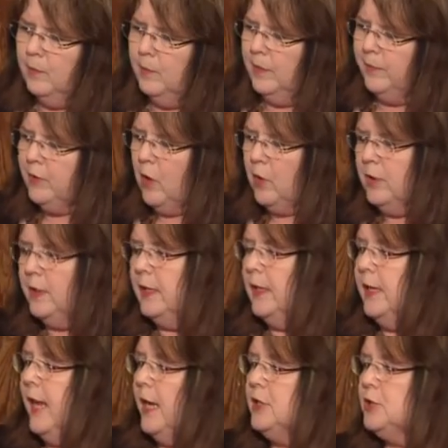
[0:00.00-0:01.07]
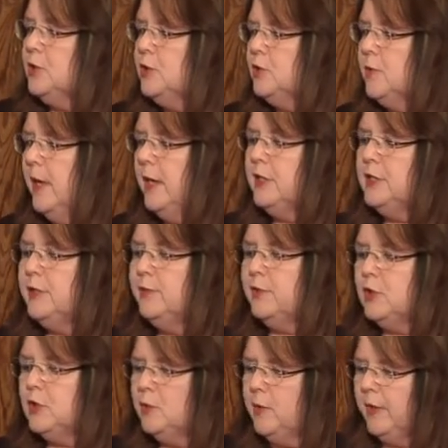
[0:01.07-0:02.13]
we've called it a national strategy for
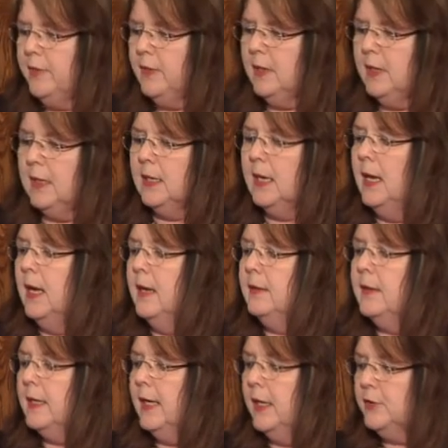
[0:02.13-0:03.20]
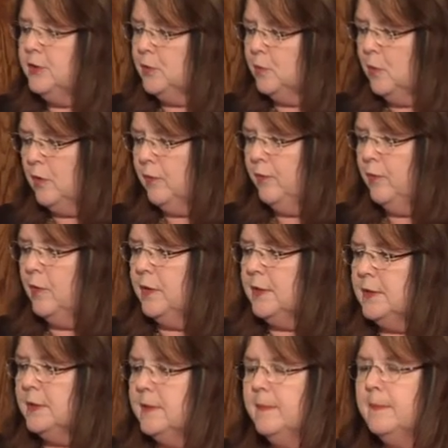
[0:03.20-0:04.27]
strengthening the cancer
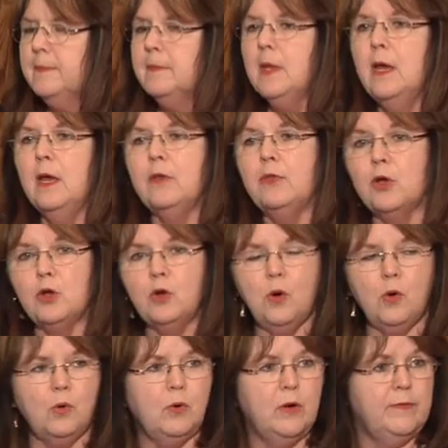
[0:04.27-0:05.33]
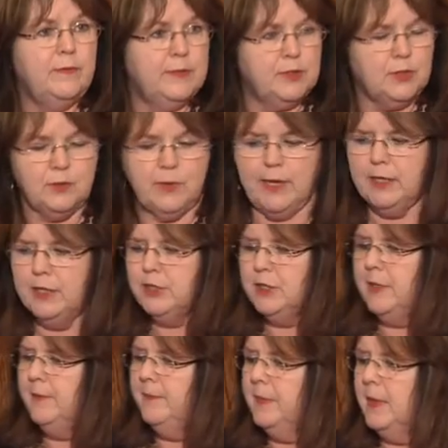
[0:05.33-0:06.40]
workforce. The goal of this
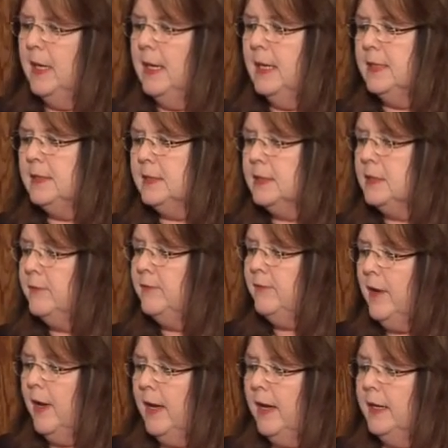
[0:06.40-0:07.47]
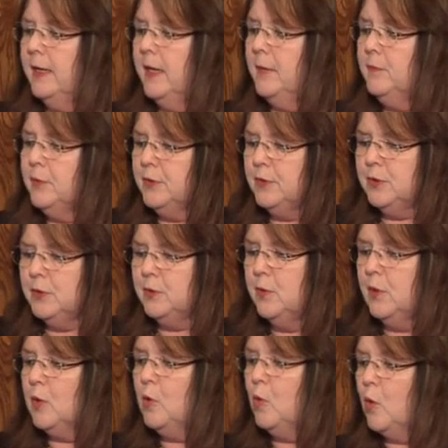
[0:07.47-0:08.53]
strategy is to define and pursue
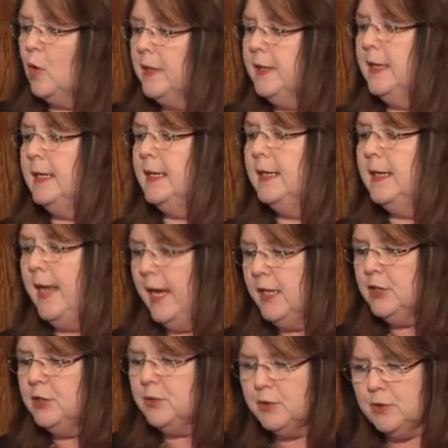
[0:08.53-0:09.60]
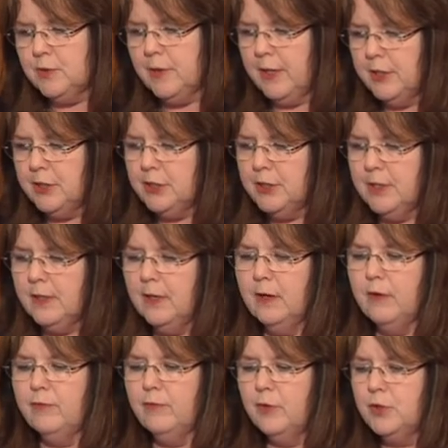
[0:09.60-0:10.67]
a coordinated national strategy
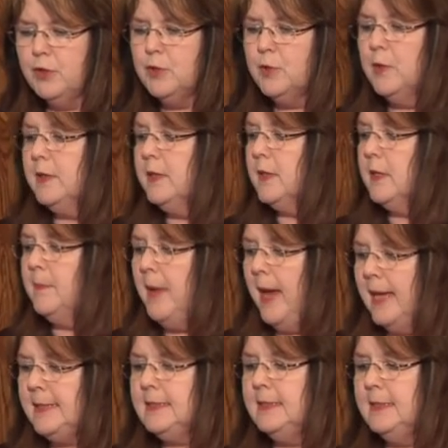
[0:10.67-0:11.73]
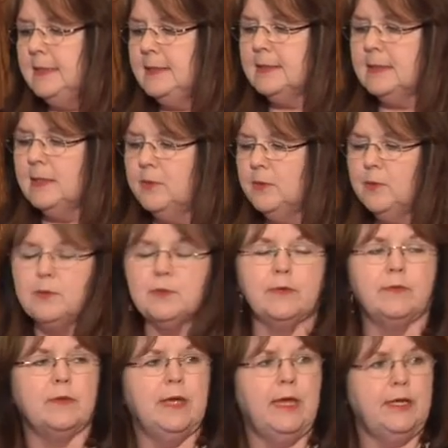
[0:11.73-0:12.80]
for ensuring the capacity and skills
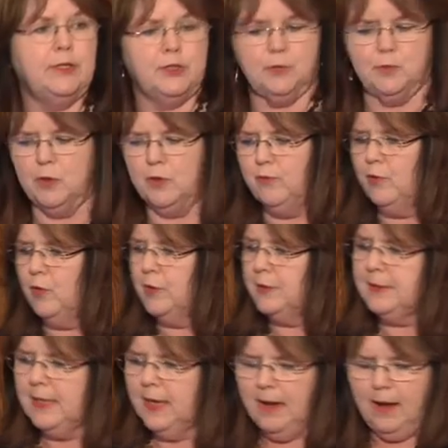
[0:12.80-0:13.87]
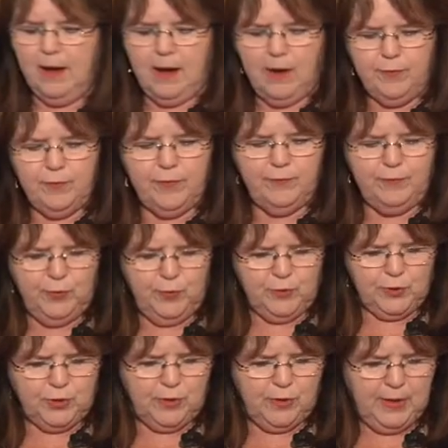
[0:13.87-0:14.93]
of the cancer workforce of the
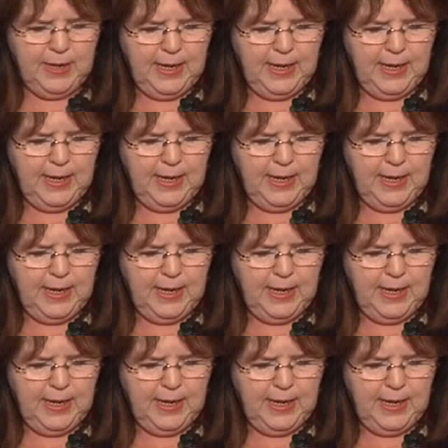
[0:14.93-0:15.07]
future.